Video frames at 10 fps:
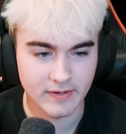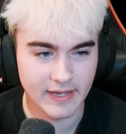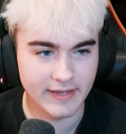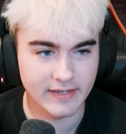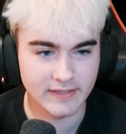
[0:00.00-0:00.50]

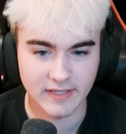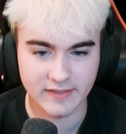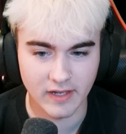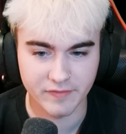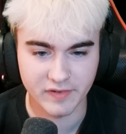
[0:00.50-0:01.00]
It is a
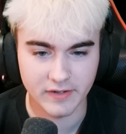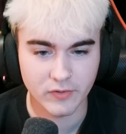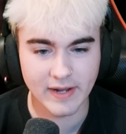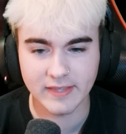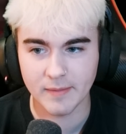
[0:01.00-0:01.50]
ton of fun.
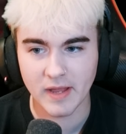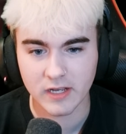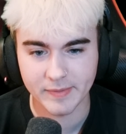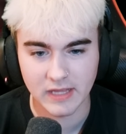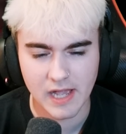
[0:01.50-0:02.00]
Granted, I'm not
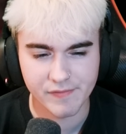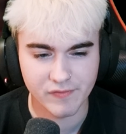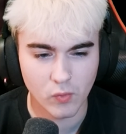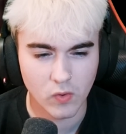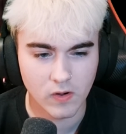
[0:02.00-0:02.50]
going to be live
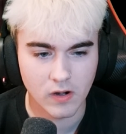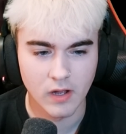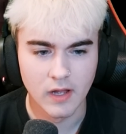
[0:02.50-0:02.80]
for